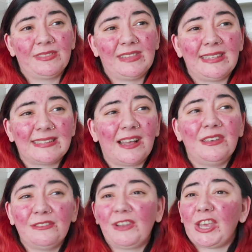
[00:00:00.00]
it's kind
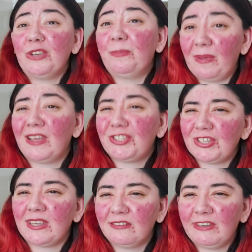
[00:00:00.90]
of like you're
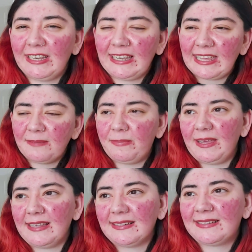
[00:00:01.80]
blushing really, but
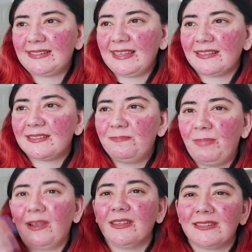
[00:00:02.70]
it's
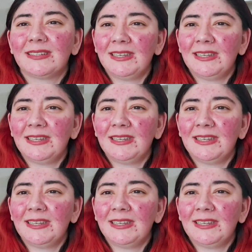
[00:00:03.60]
blood.